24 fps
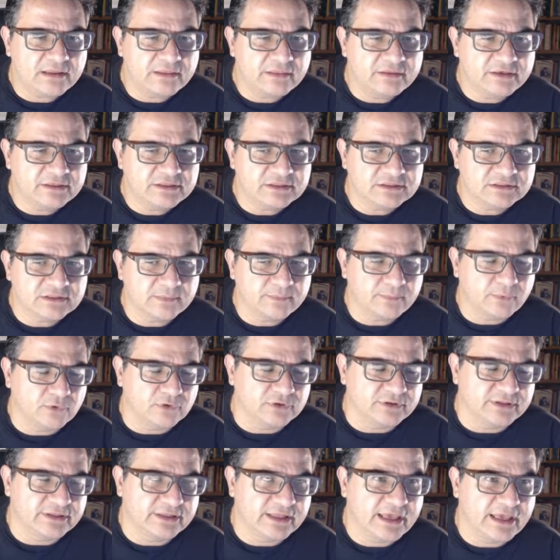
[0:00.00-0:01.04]
This is the
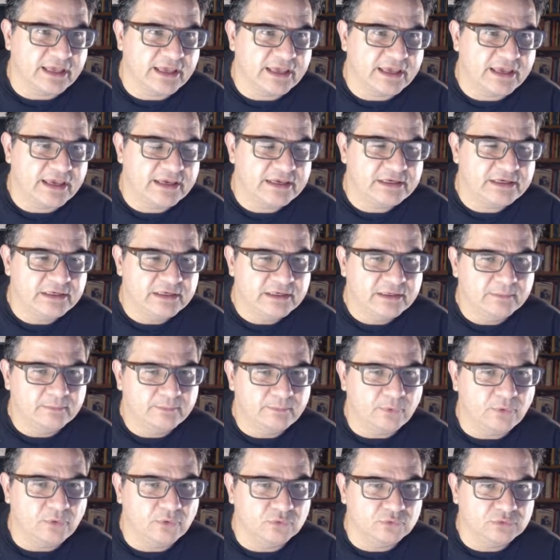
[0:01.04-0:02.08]
point, the A
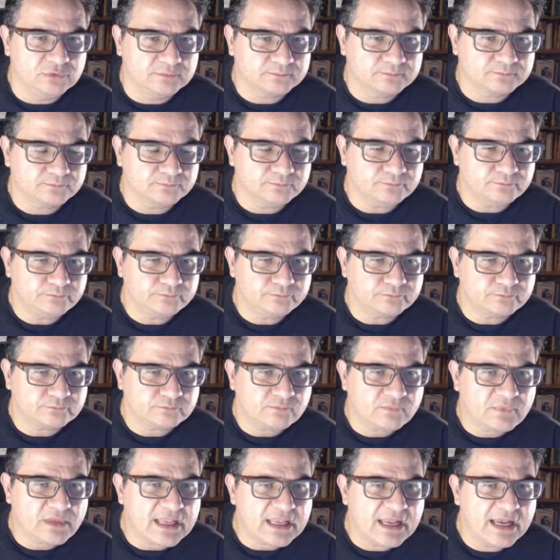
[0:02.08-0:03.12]
pawn.
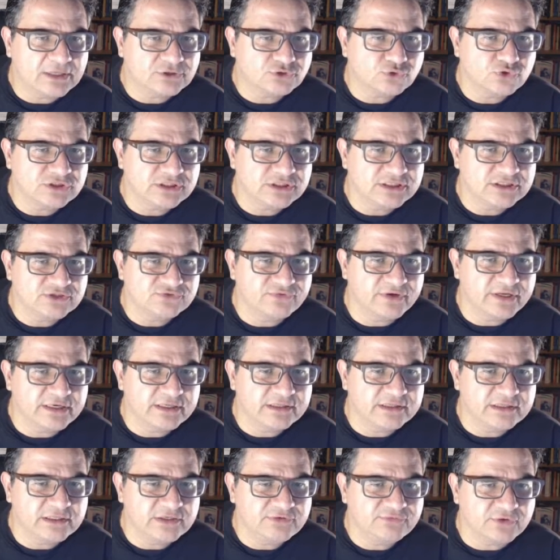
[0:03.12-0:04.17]
As you see, it's very
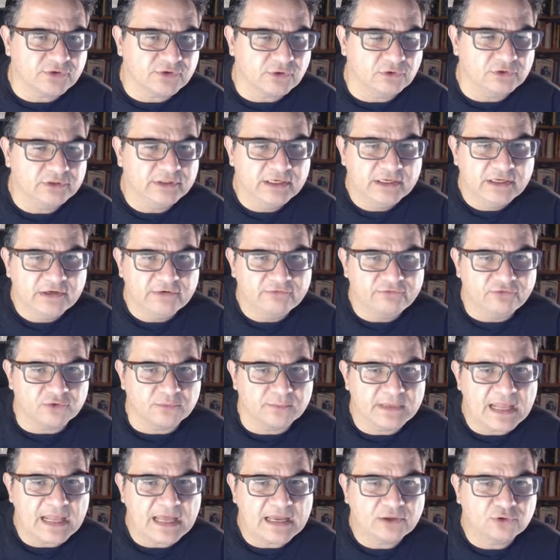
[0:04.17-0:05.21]
difficult for
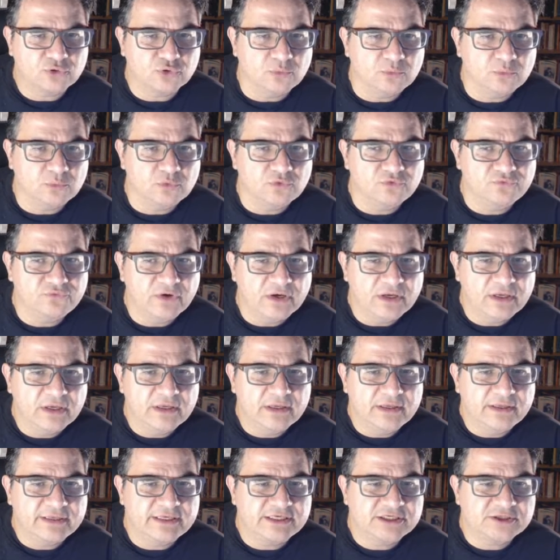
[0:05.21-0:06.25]
black to move
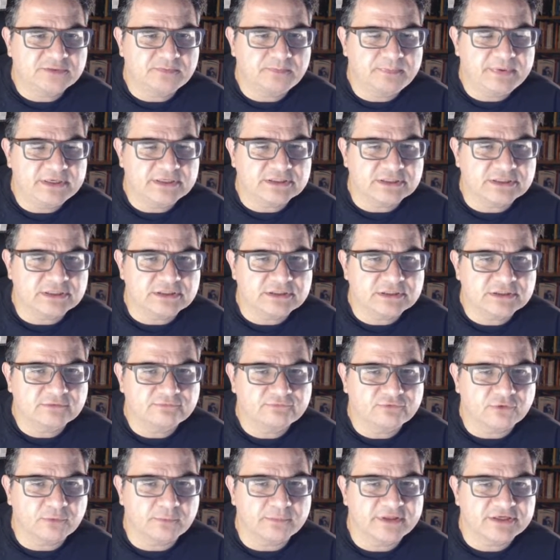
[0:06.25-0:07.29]
his pieces
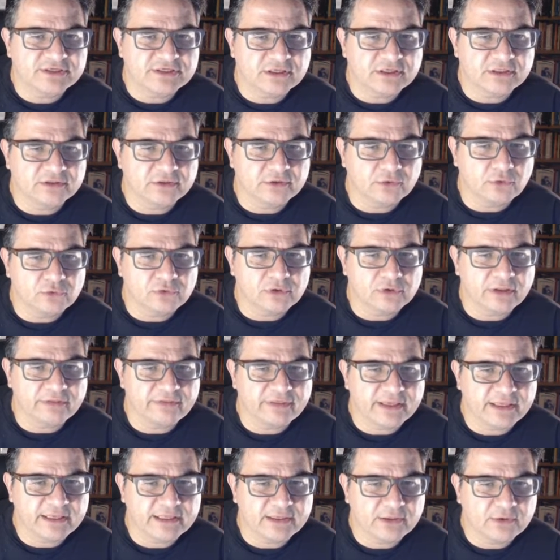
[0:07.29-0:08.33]
from the center or
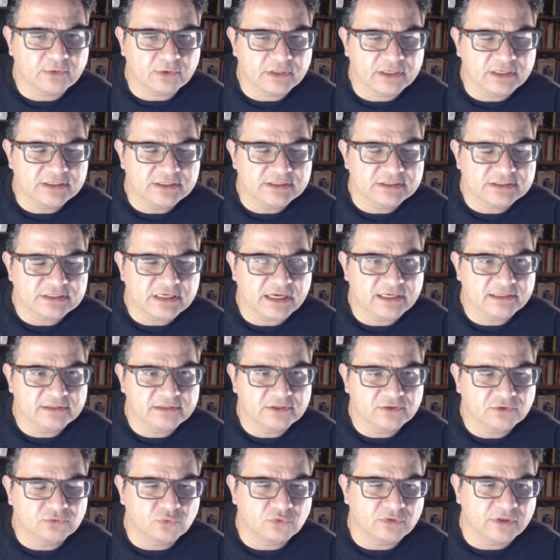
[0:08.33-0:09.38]
the king side
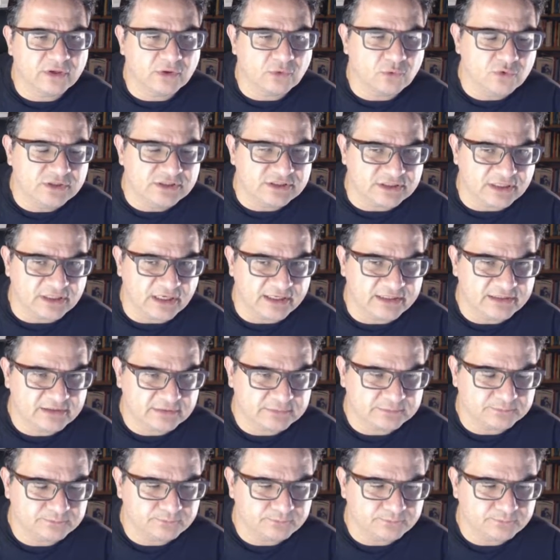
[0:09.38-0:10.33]
to the queen side